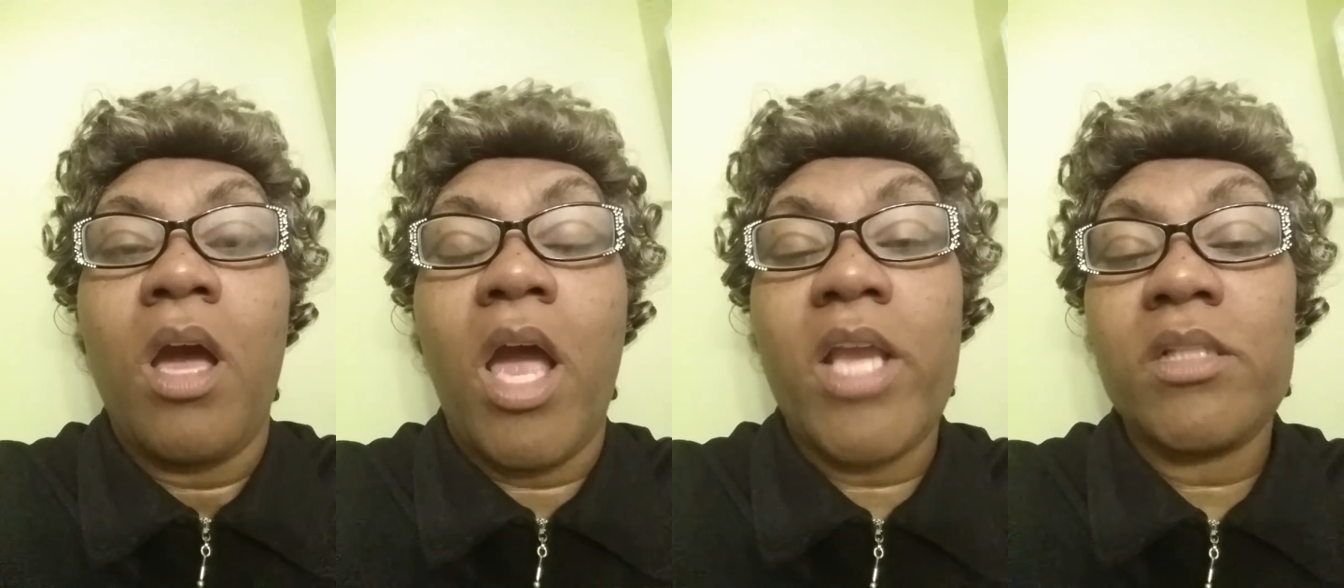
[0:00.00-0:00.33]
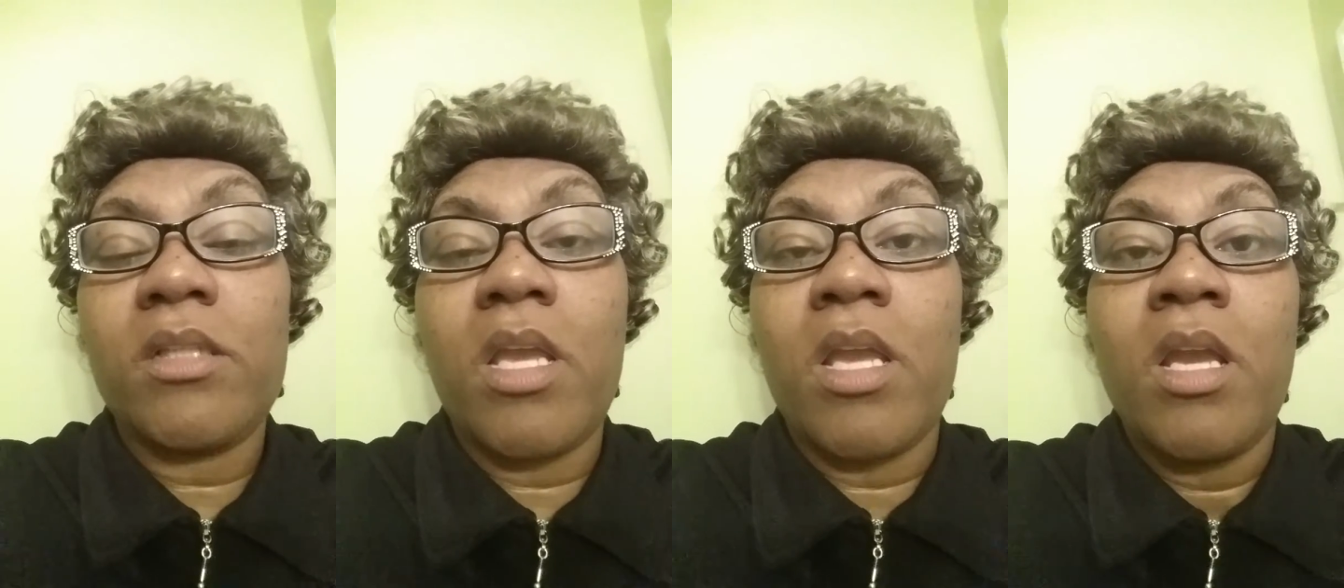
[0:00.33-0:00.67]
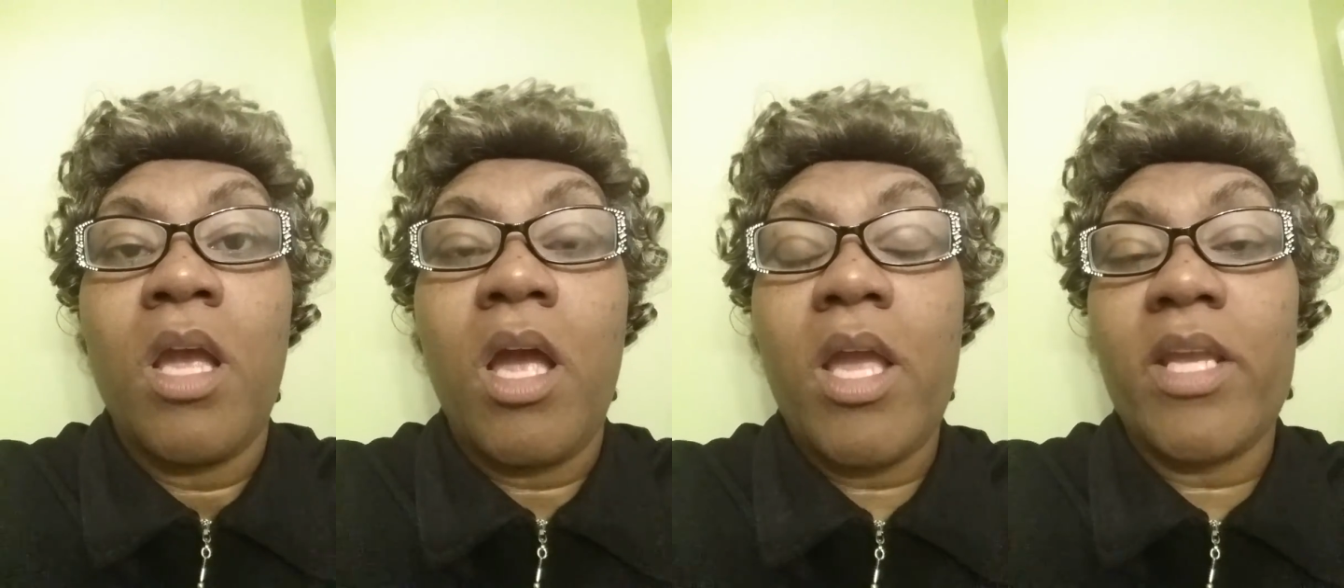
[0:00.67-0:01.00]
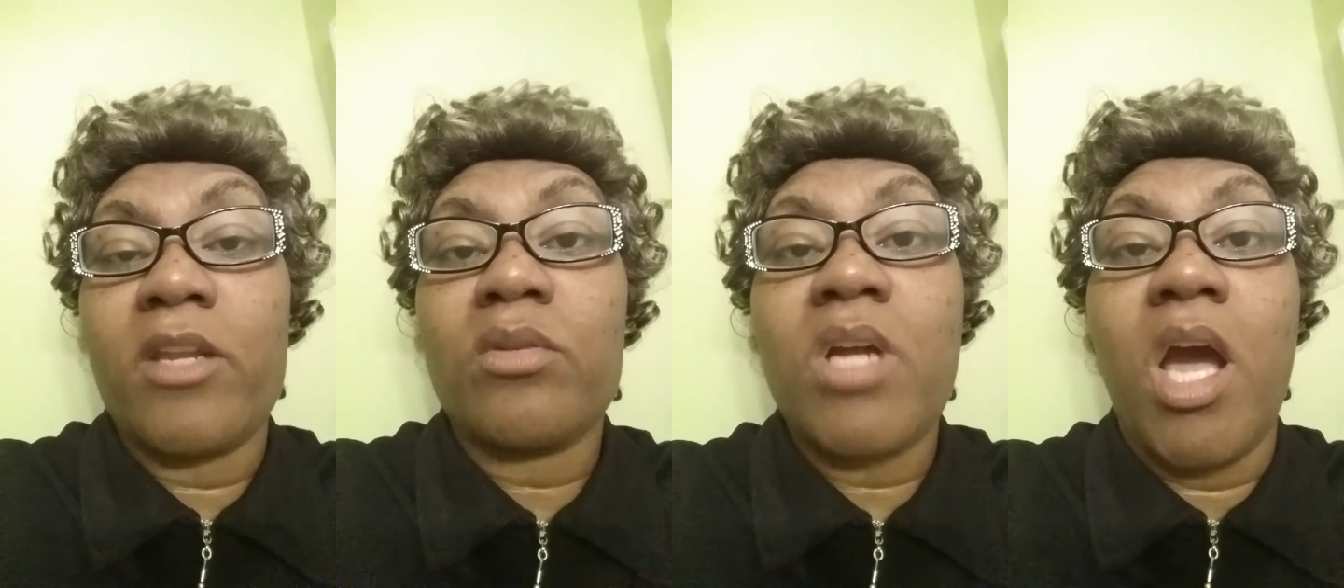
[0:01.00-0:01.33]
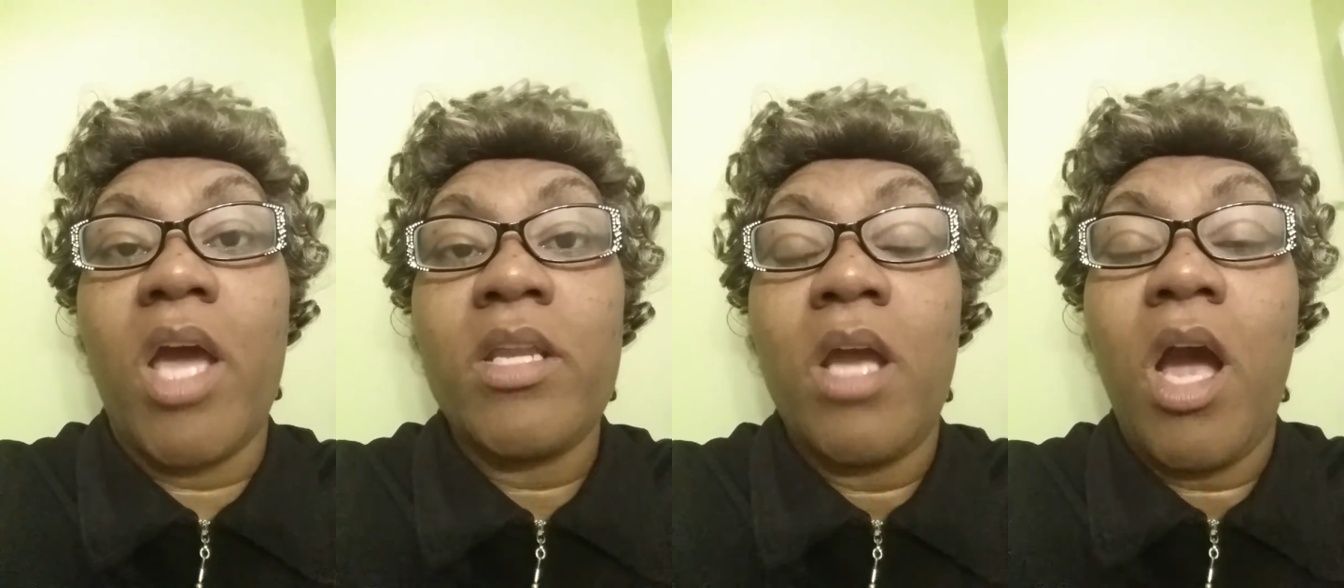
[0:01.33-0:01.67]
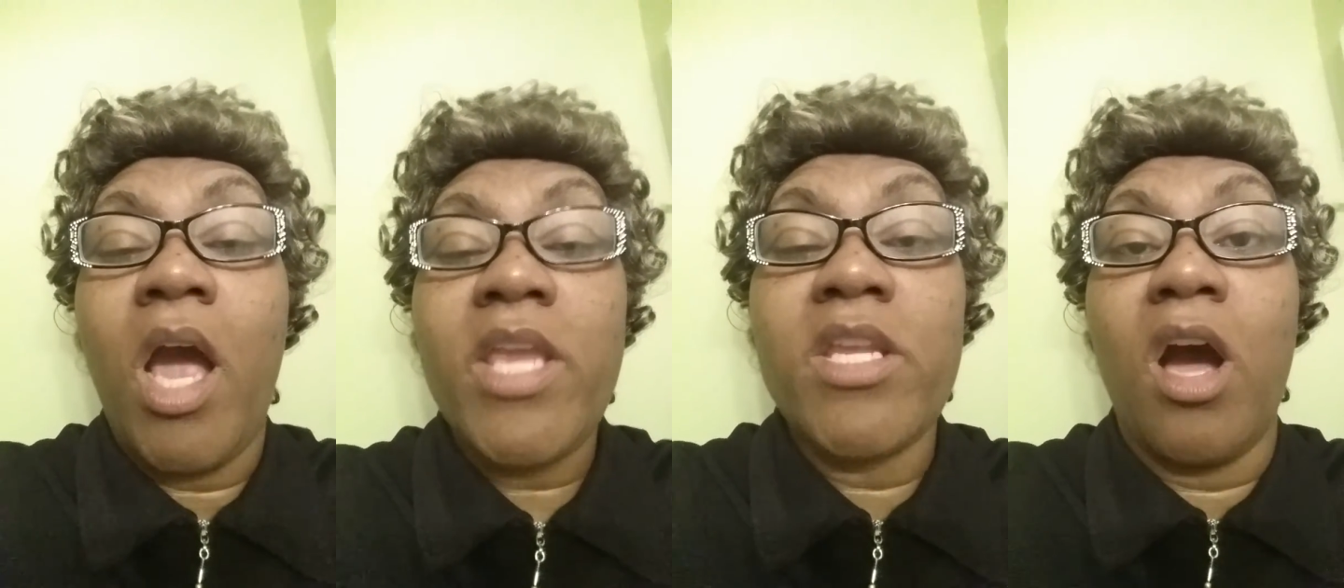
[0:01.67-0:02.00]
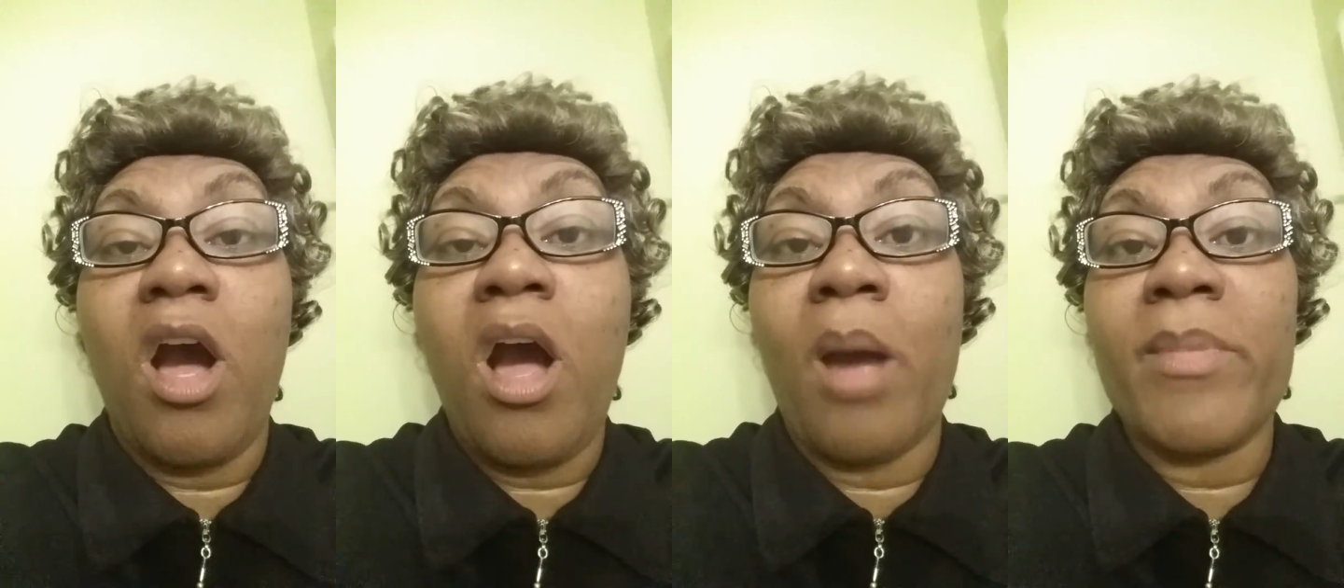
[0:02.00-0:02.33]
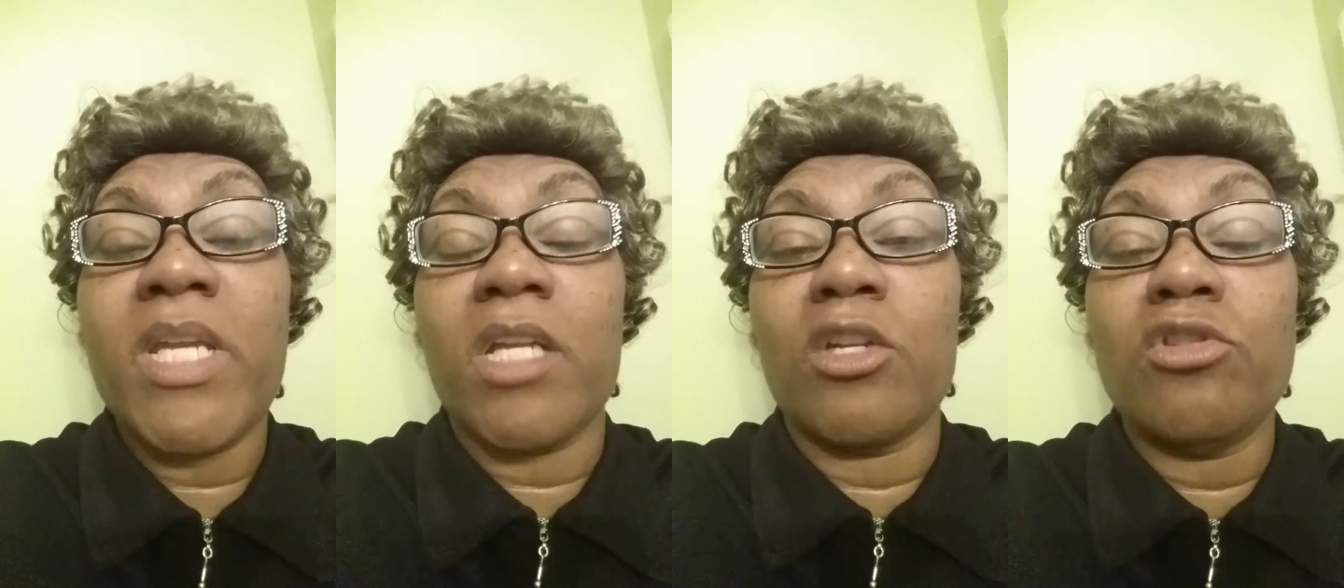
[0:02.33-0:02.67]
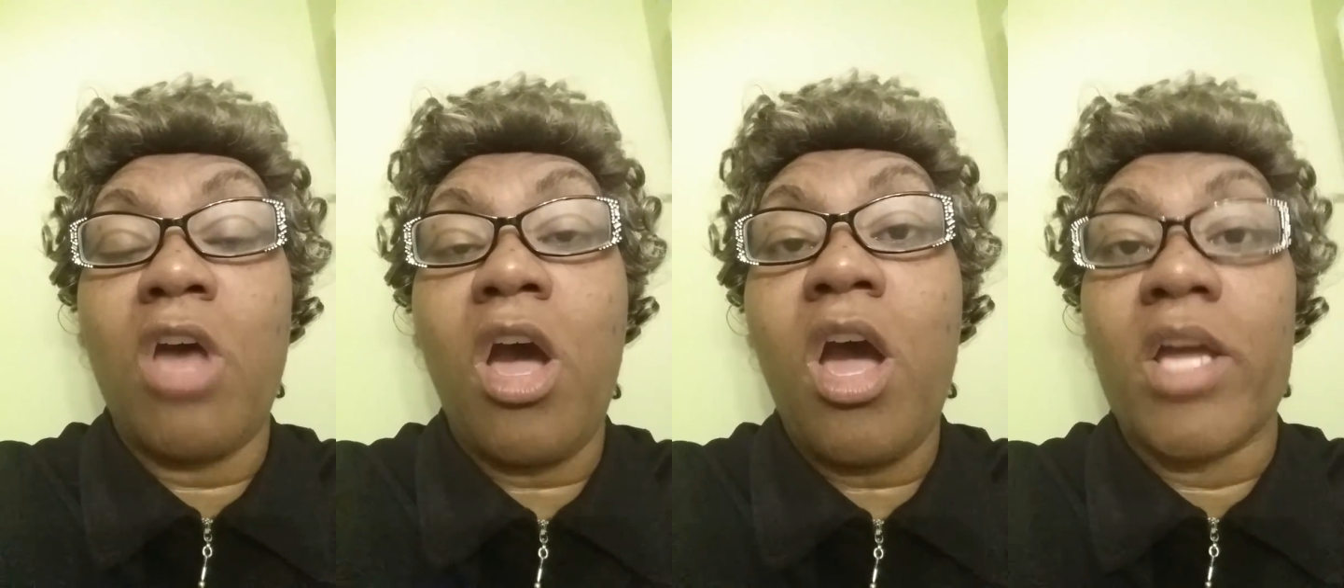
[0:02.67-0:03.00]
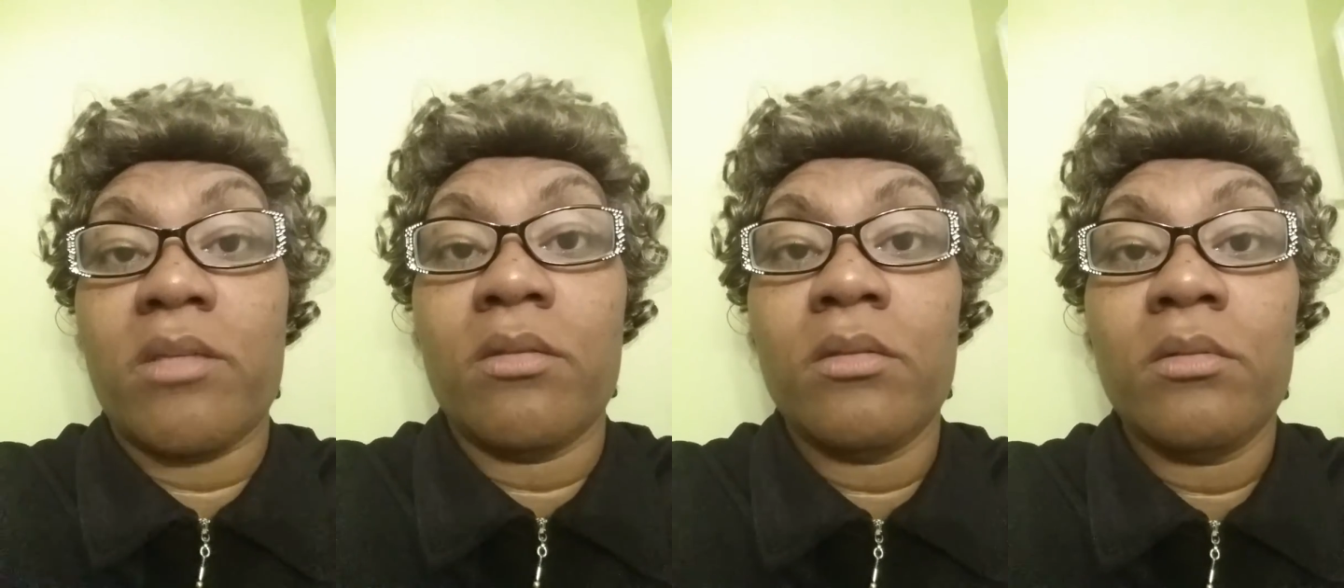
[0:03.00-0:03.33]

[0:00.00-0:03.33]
I said, I ain't no card. I ain't the army of the Lord.